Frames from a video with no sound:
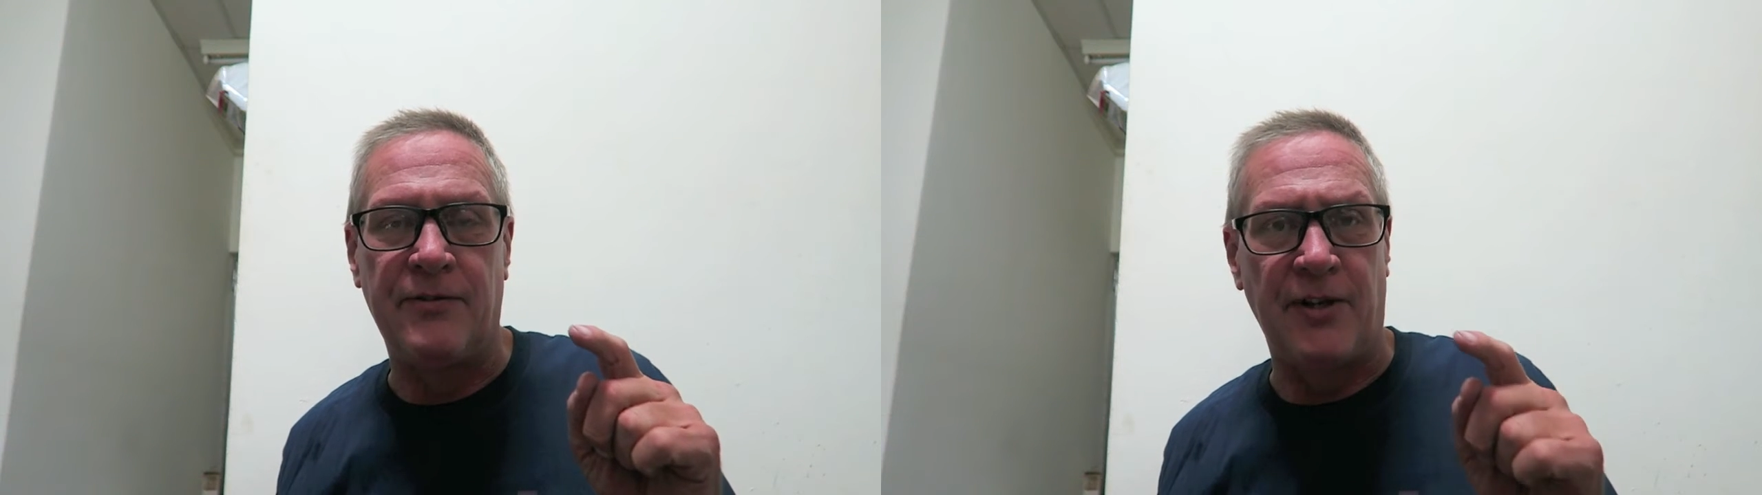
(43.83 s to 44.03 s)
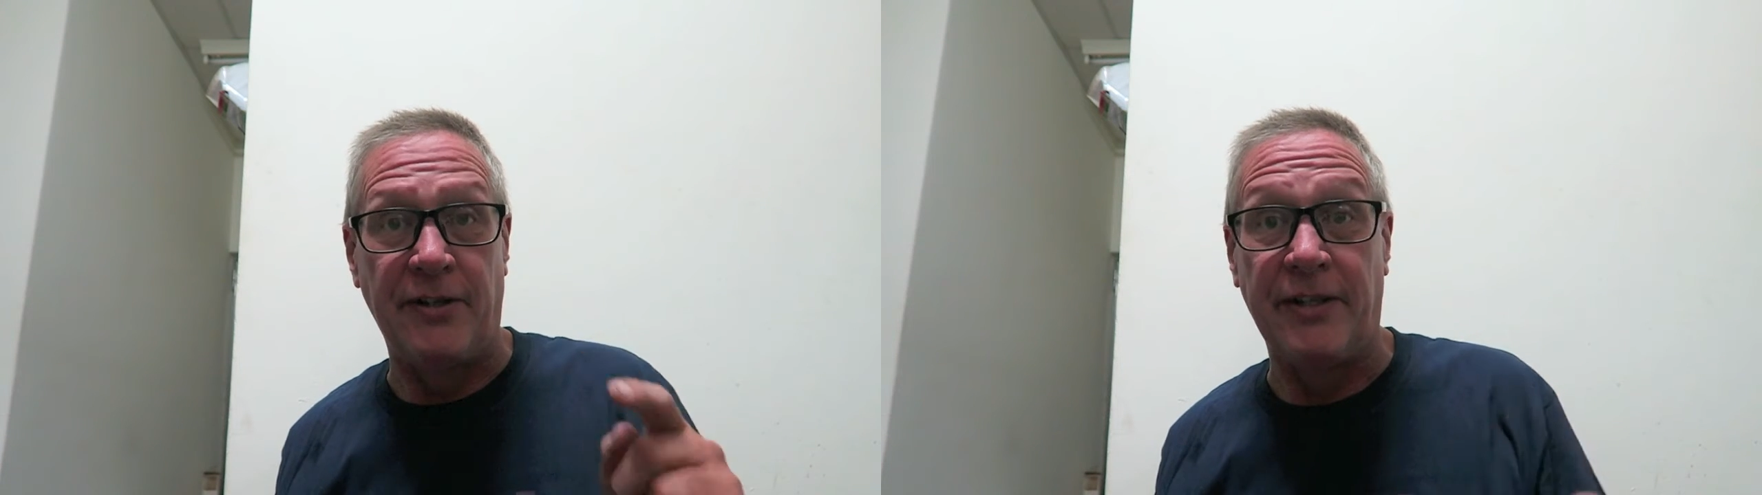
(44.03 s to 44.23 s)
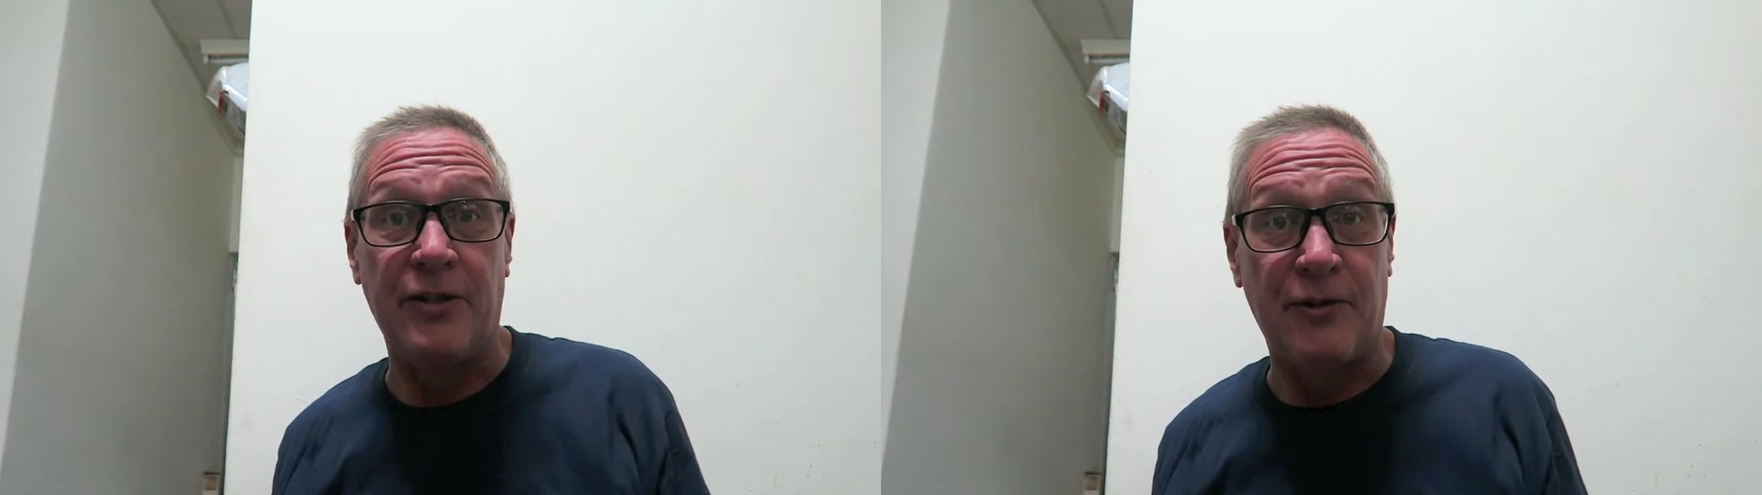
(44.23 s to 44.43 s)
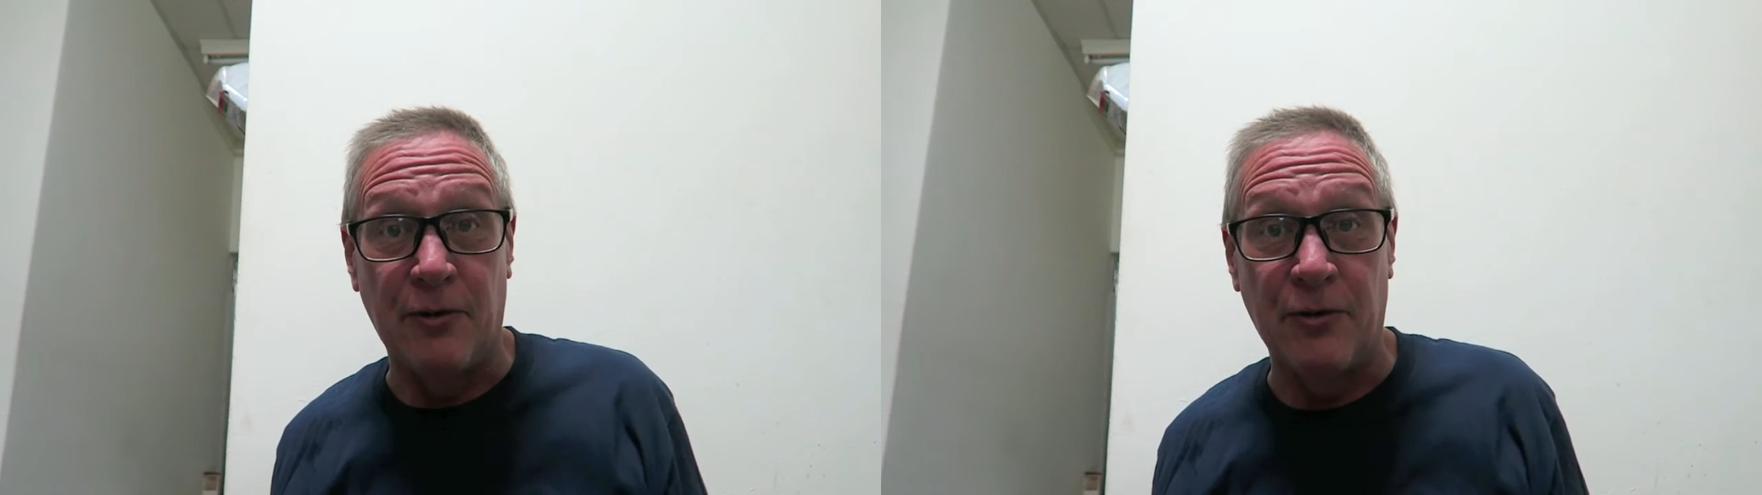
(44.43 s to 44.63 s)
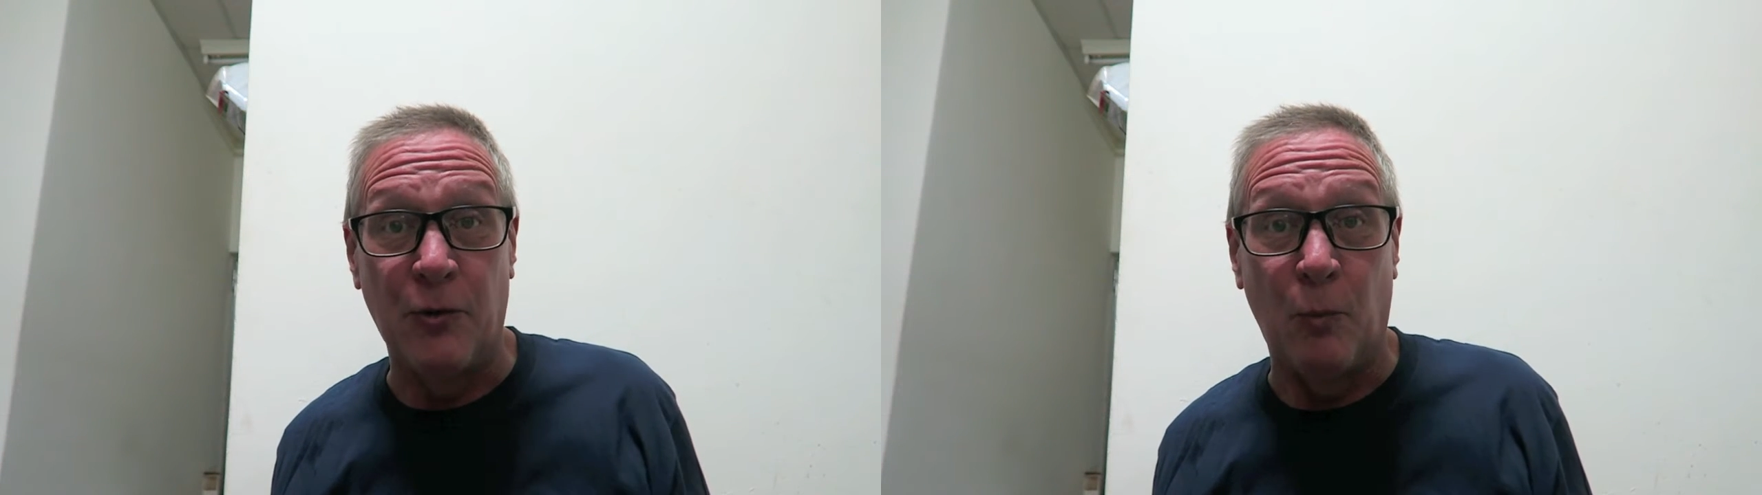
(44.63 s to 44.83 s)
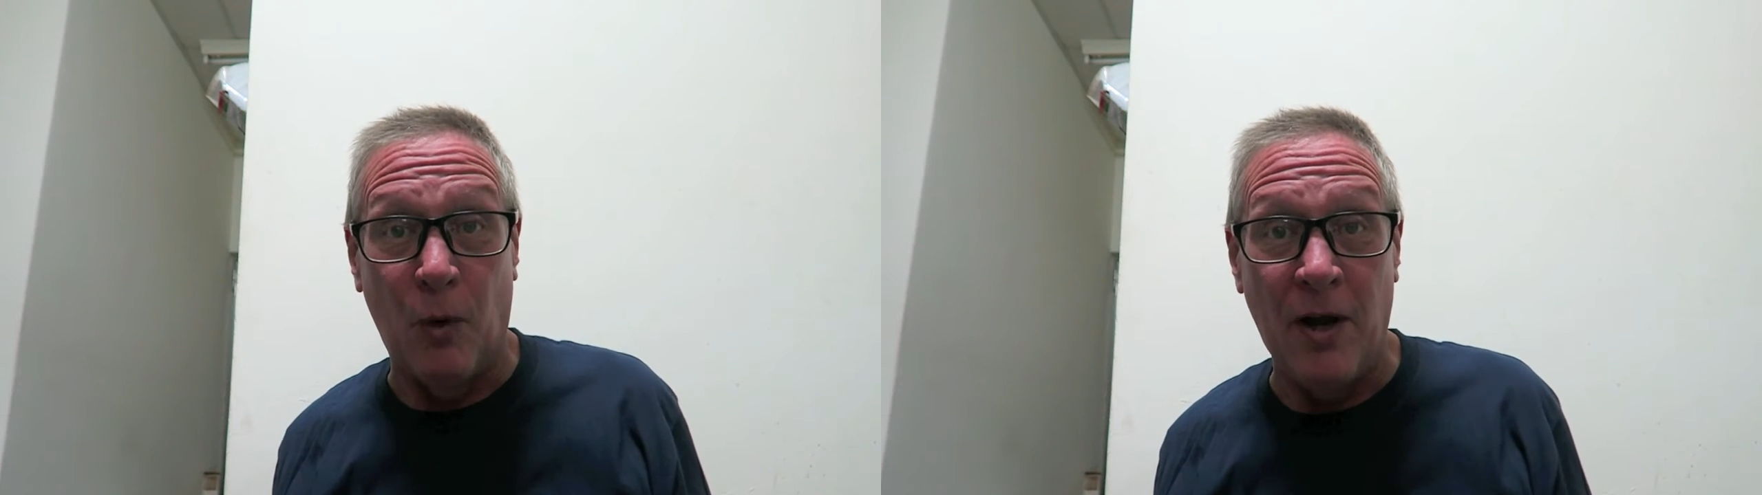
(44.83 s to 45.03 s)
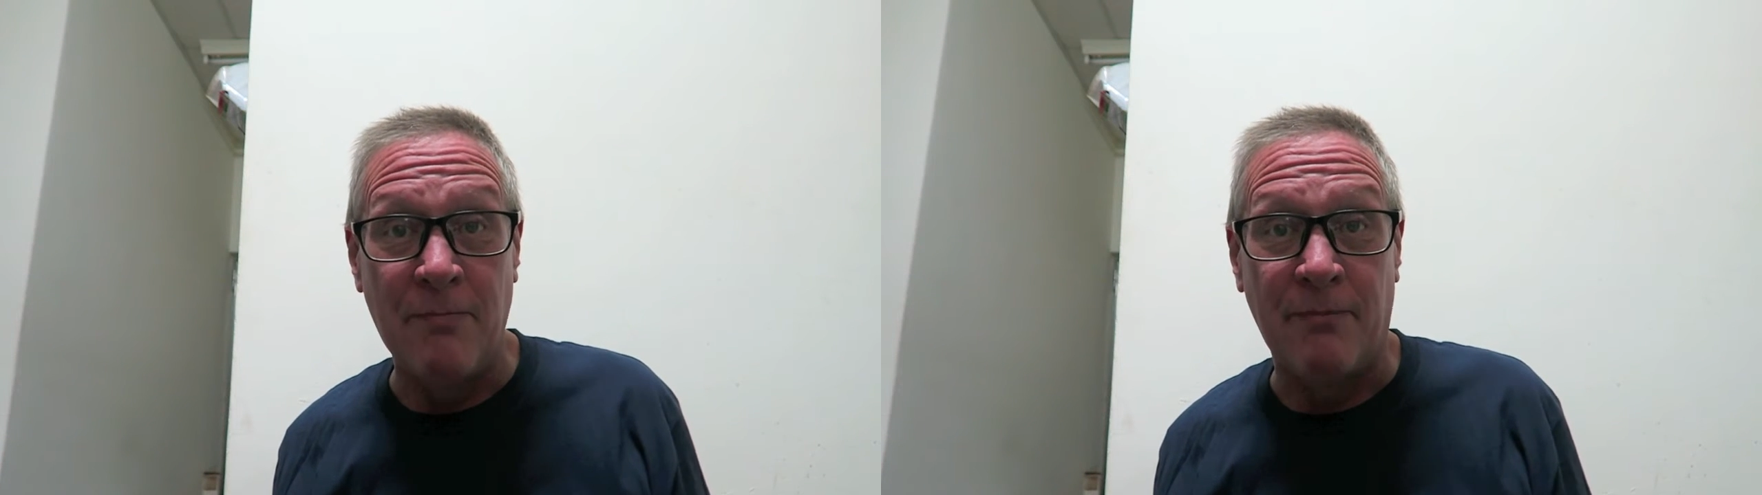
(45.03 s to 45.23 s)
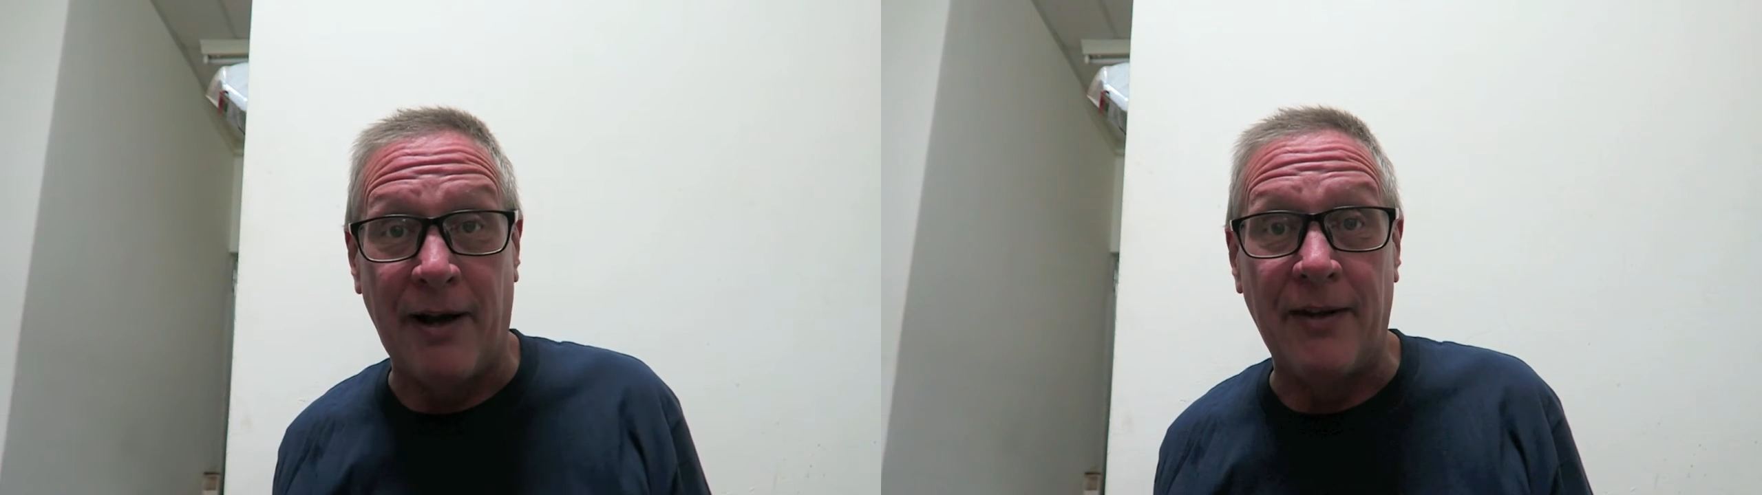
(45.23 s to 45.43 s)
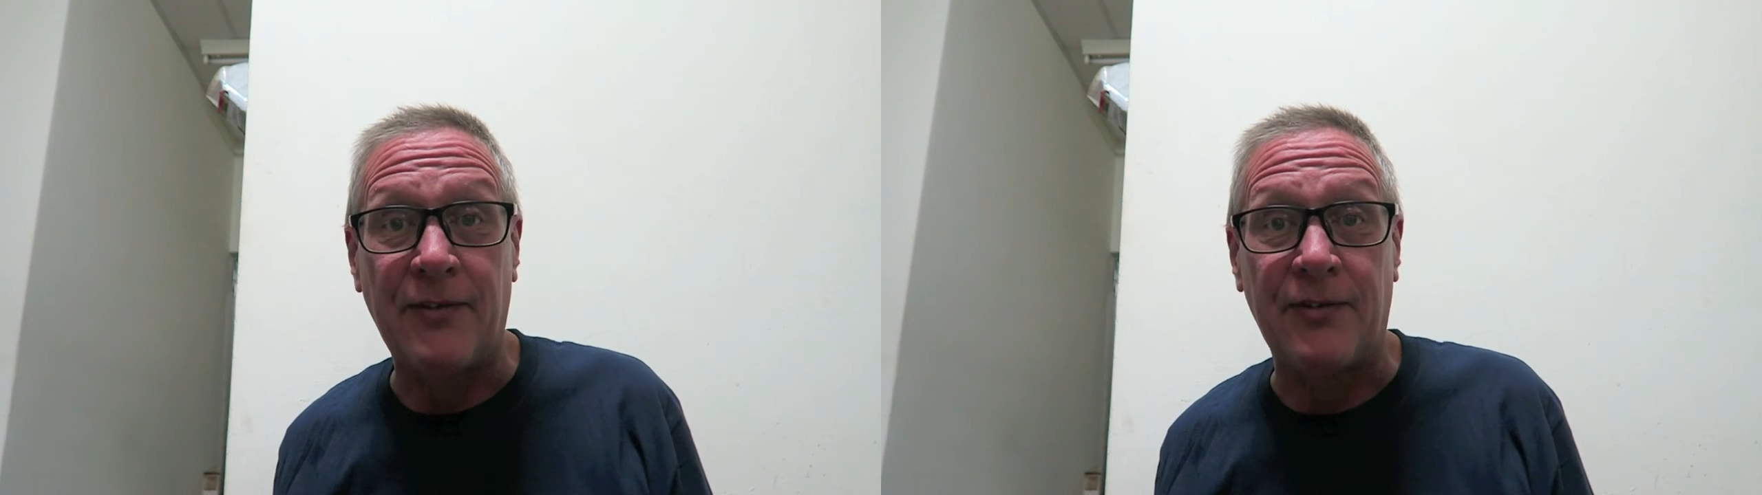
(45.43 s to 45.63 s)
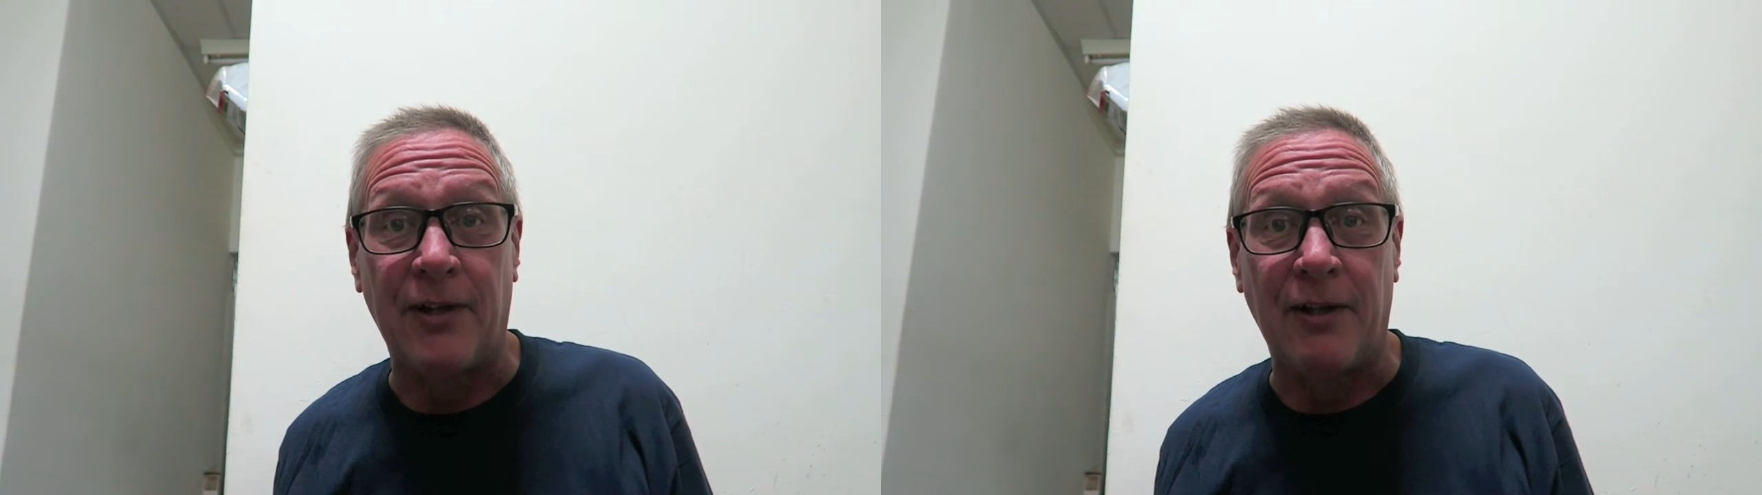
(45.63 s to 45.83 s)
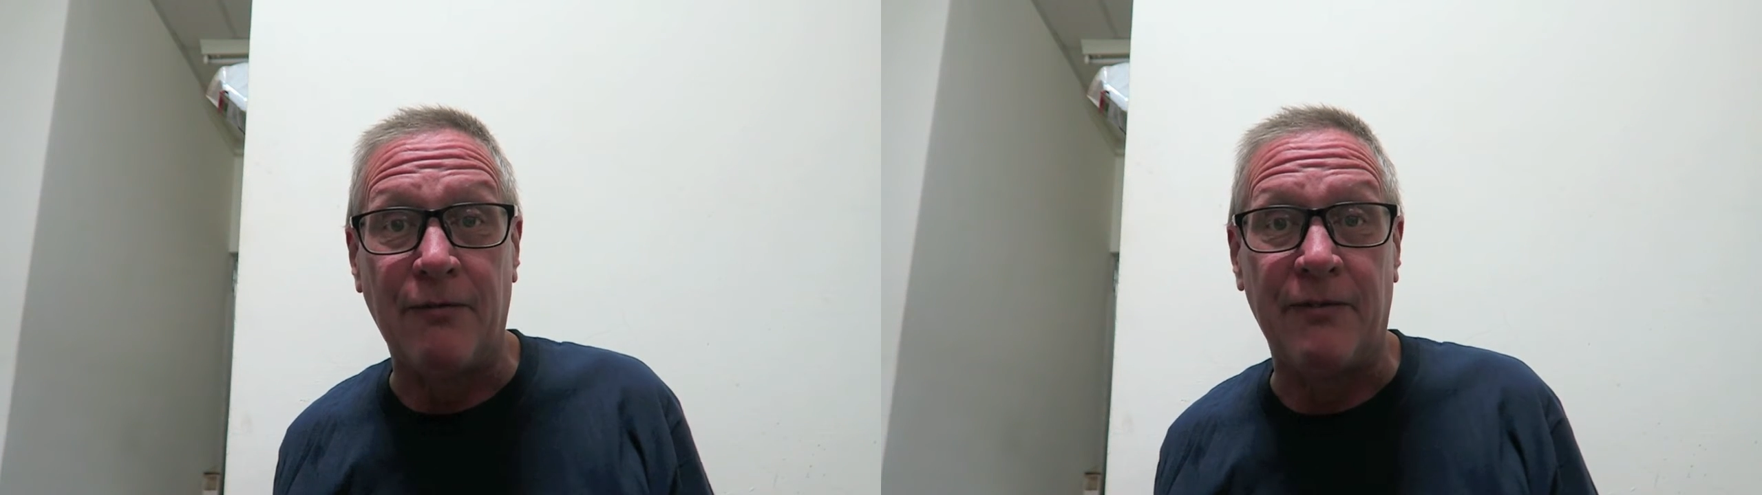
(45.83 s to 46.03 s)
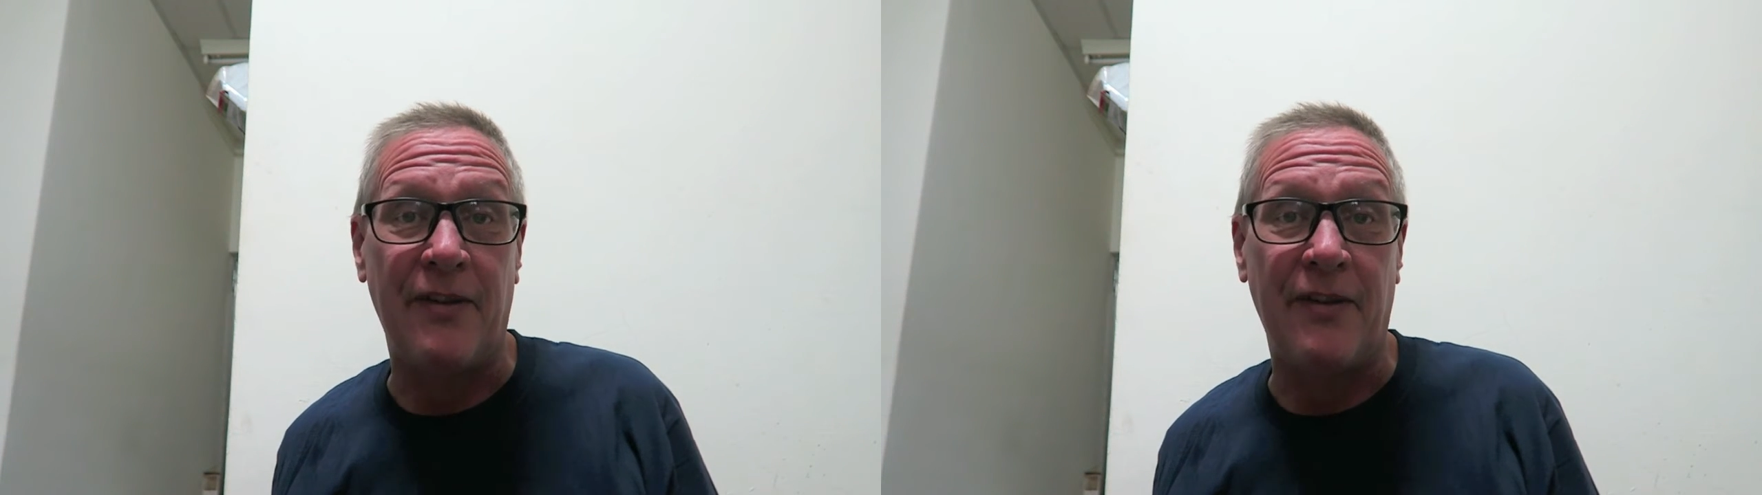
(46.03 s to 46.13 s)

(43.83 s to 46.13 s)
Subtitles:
suddenly it turned to 1 by itself,